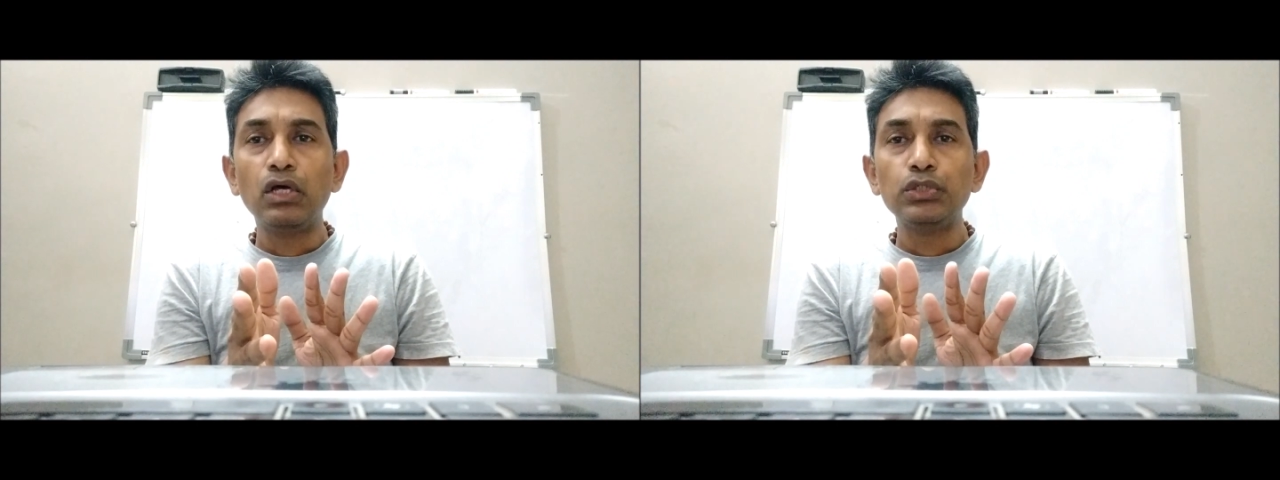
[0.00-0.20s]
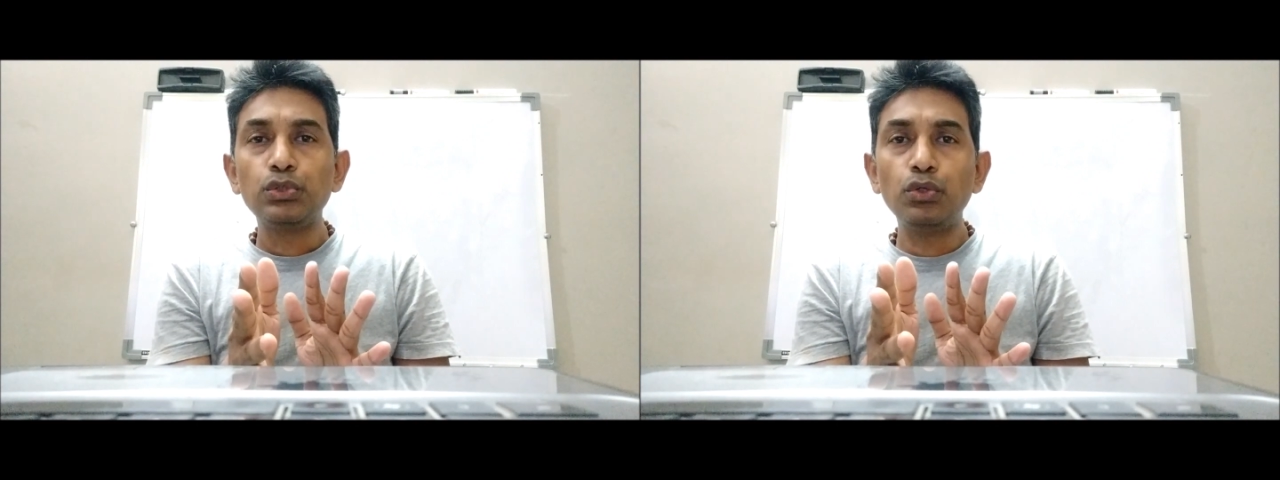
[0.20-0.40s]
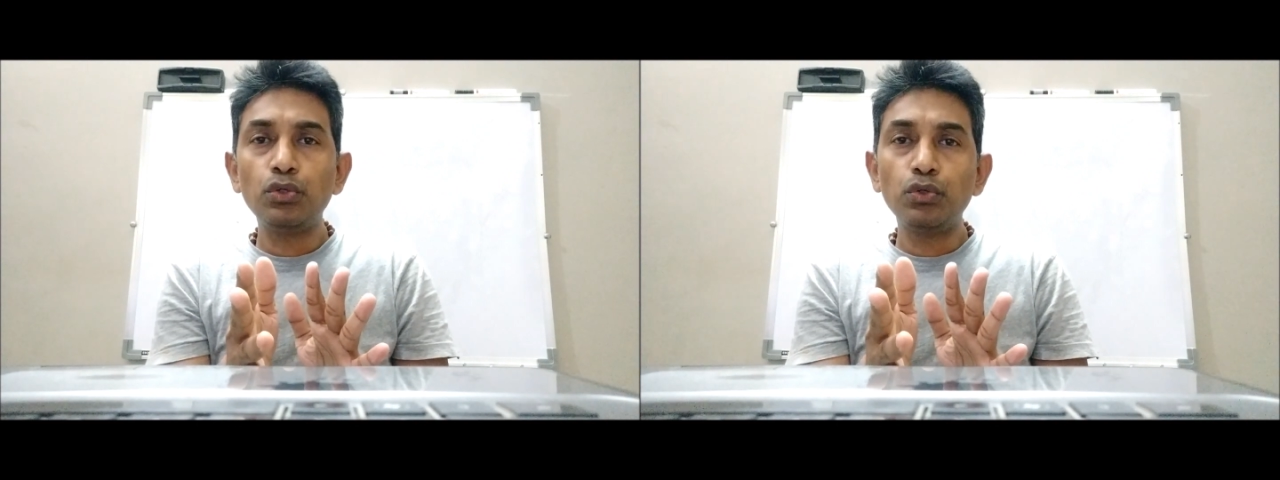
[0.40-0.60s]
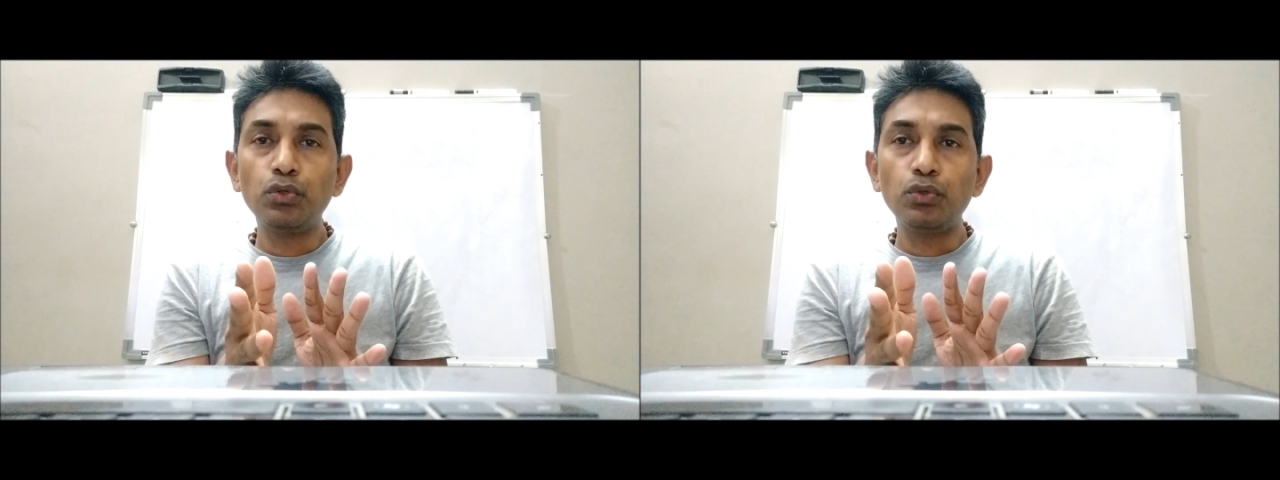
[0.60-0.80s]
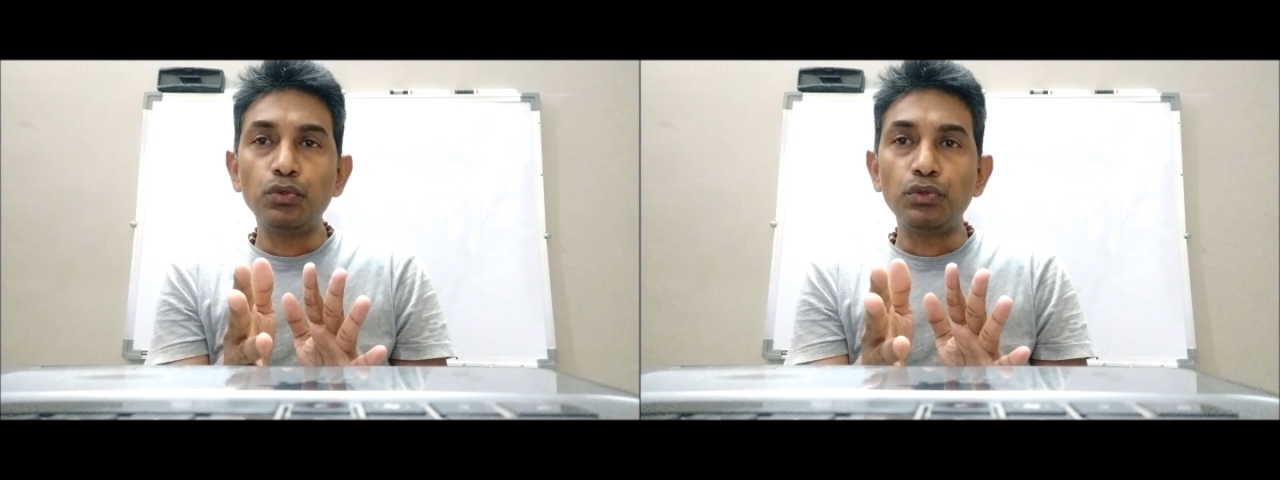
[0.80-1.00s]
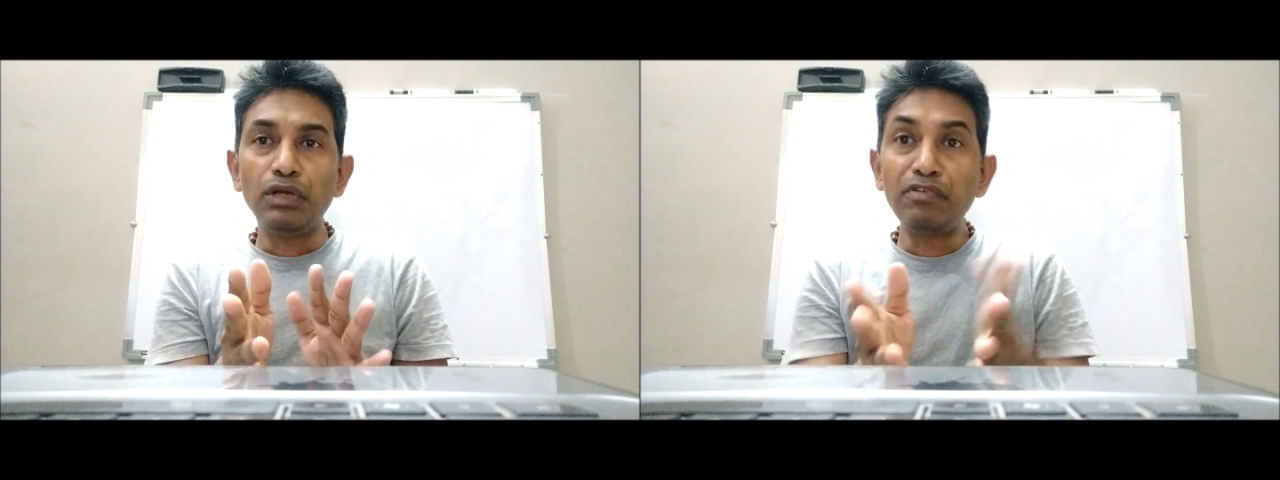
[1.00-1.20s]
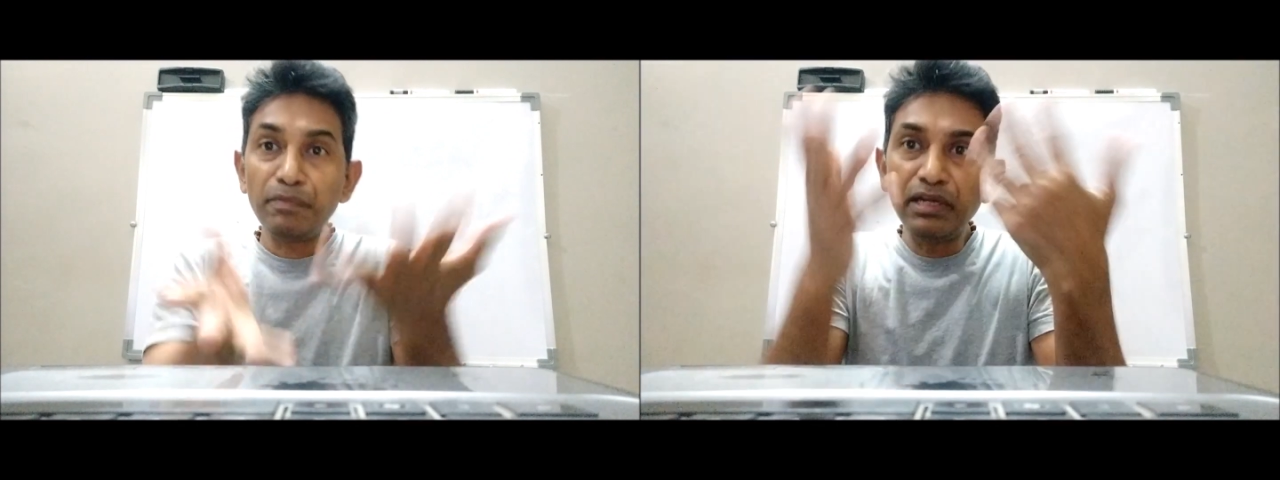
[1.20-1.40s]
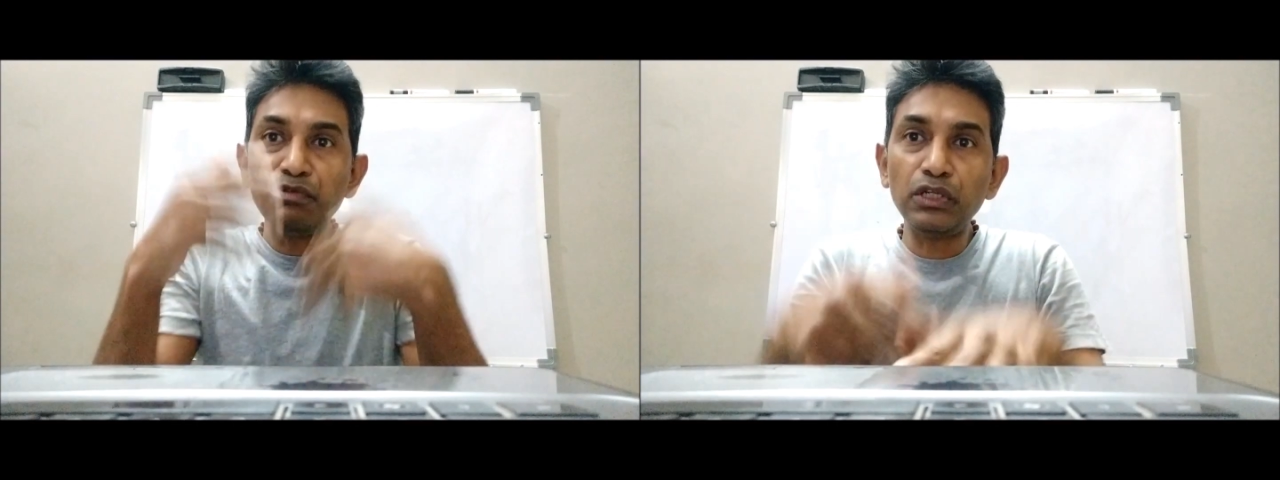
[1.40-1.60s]
So
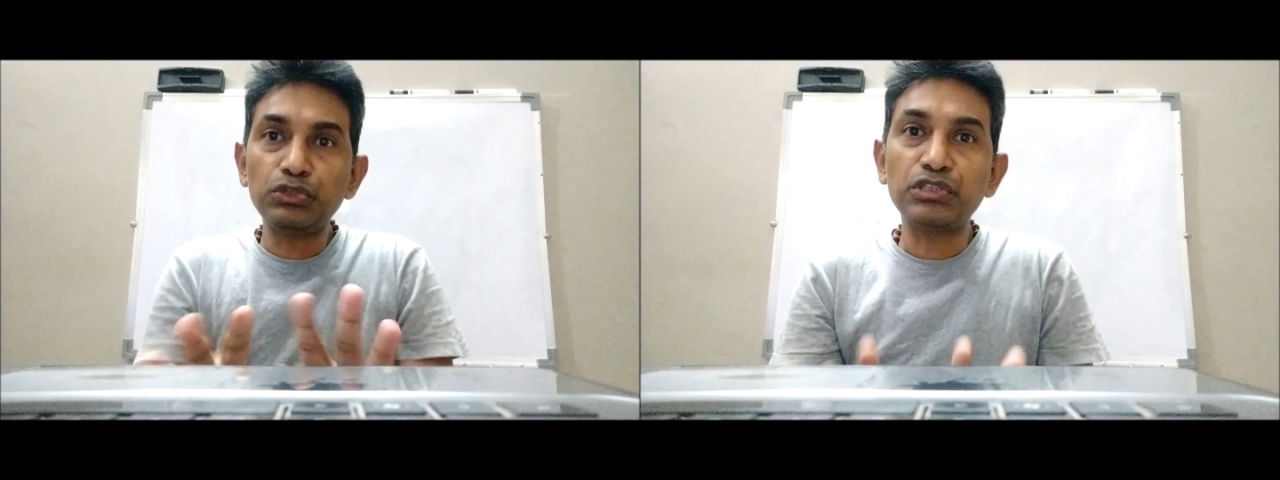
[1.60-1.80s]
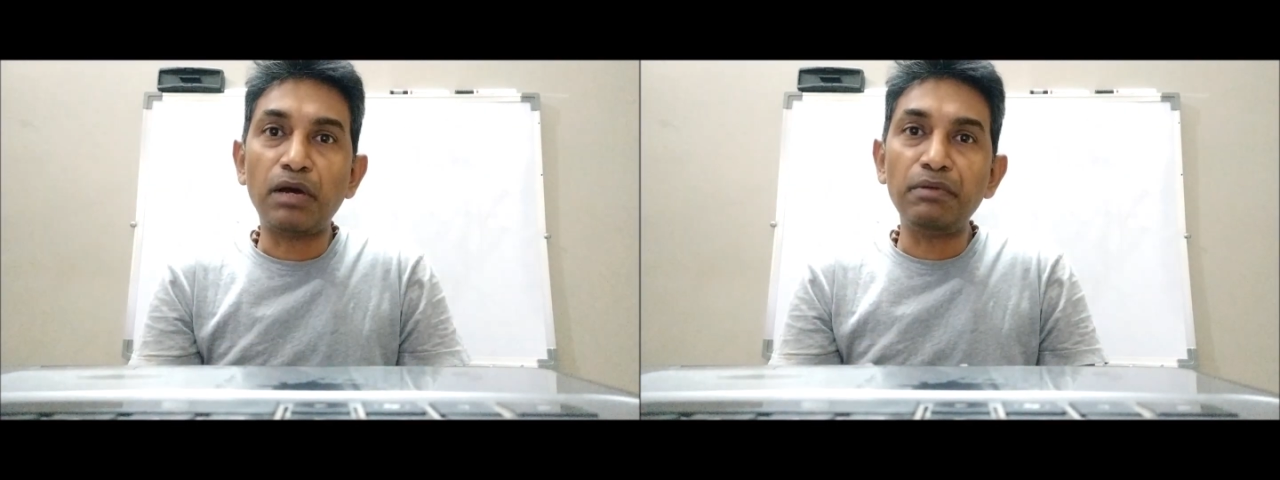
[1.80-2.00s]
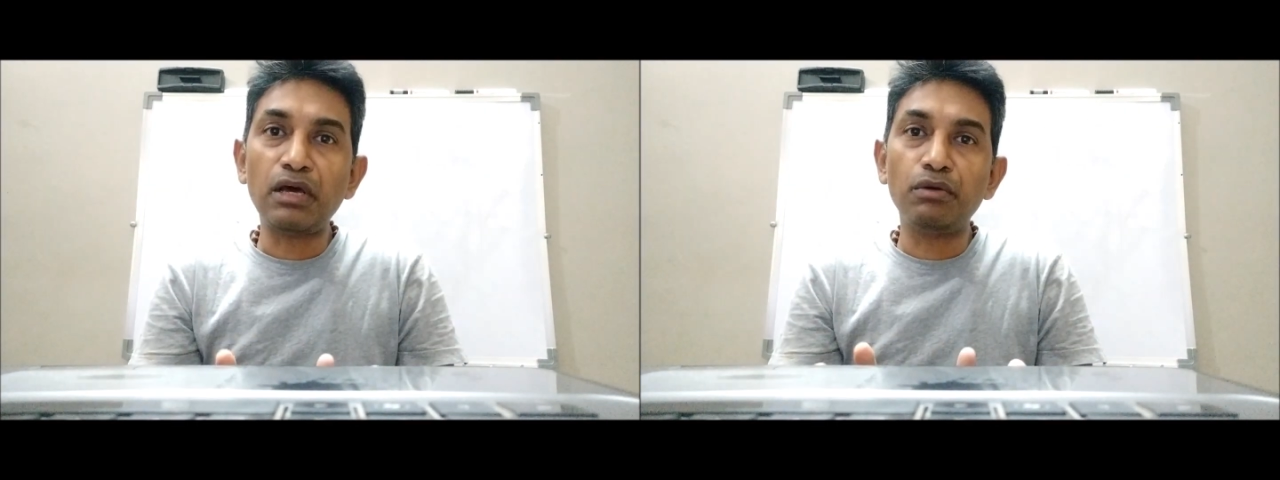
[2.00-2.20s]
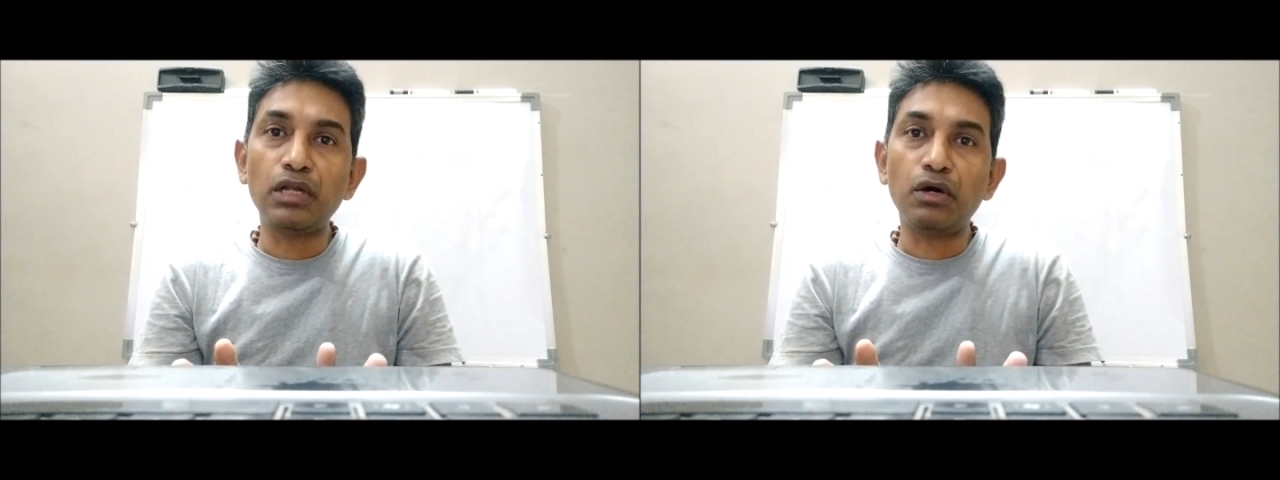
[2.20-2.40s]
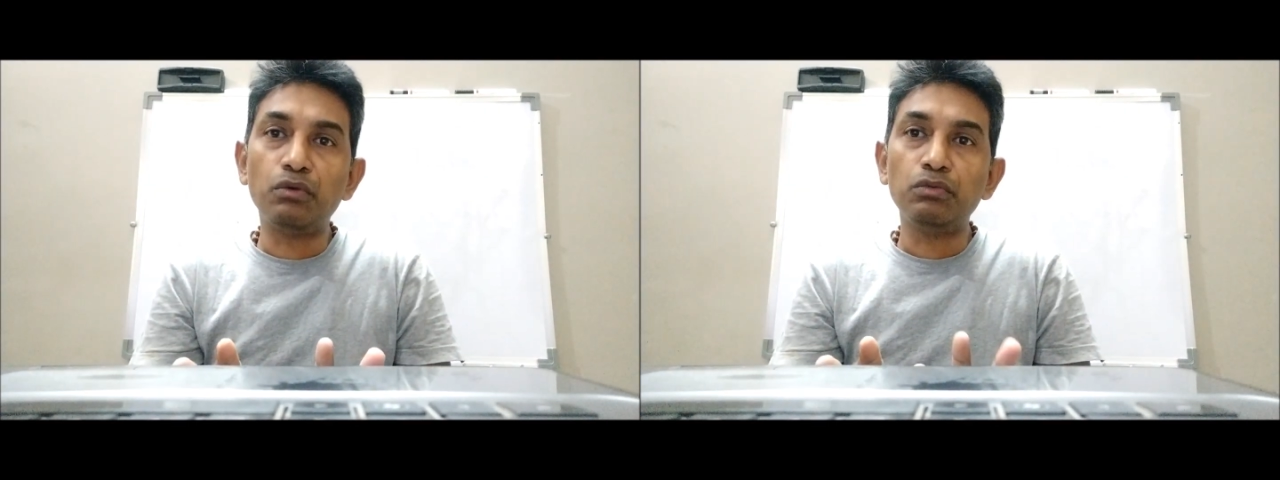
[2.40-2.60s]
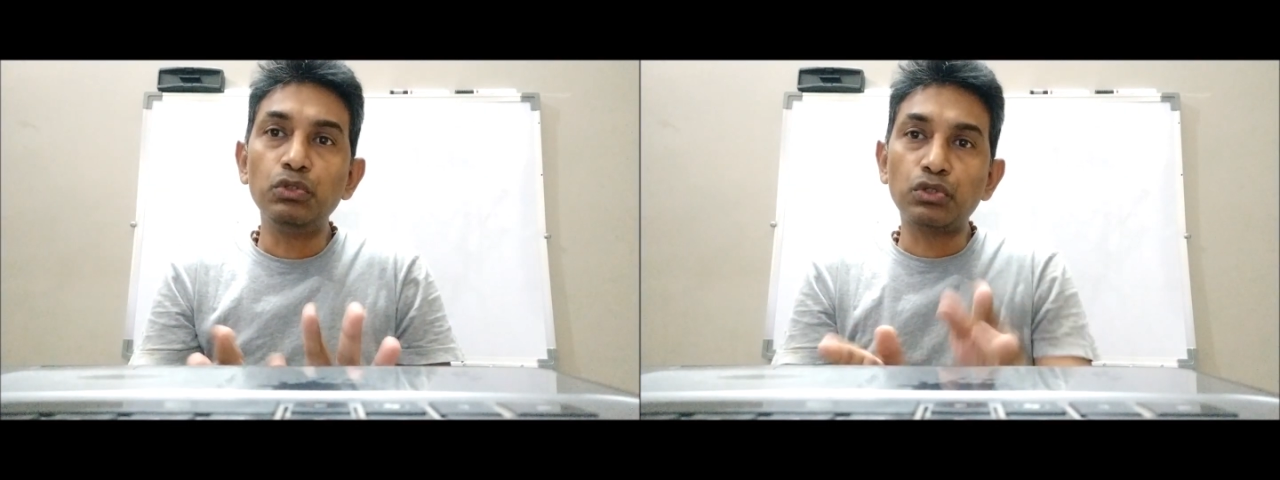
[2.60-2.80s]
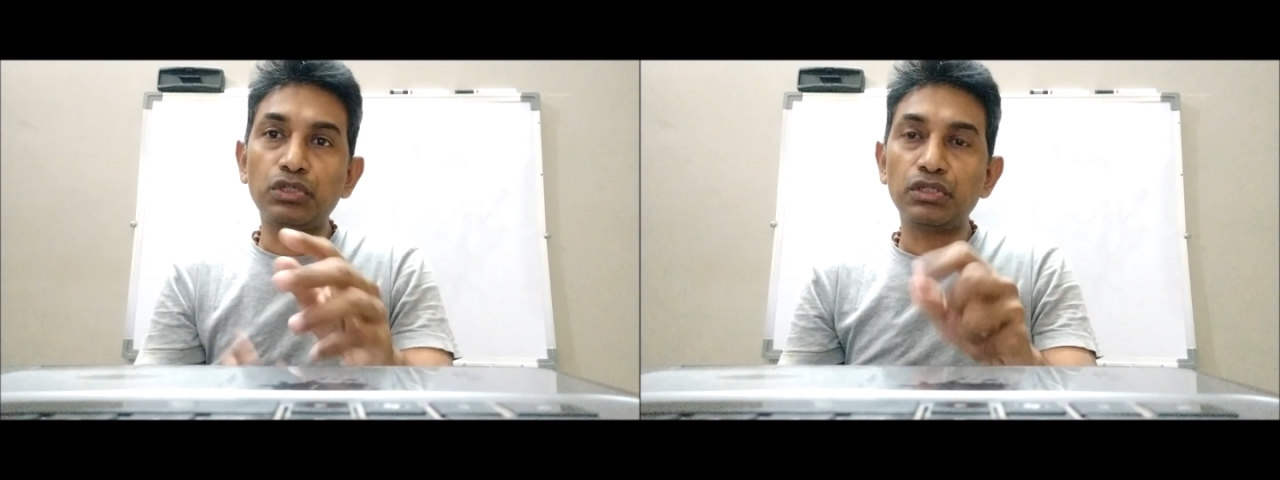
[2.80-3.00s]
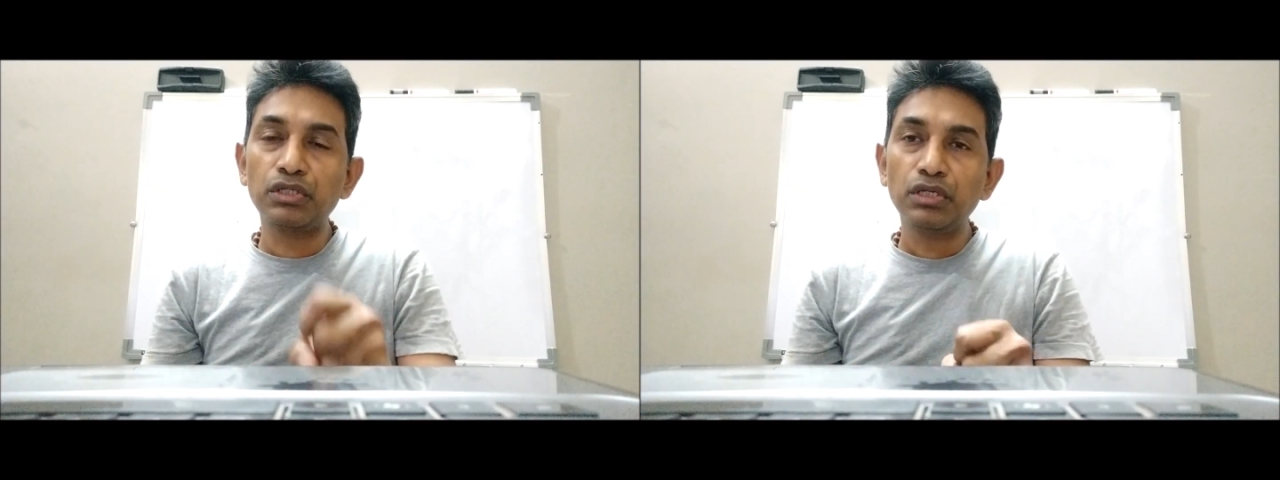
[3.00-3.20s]
everybody wants to come down now.
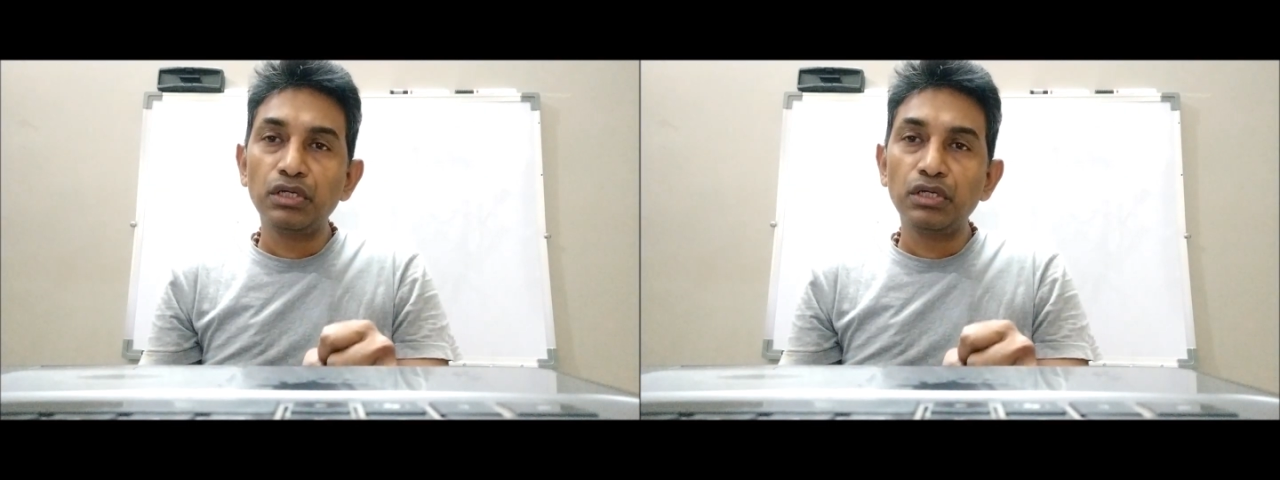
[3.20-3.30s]
Look,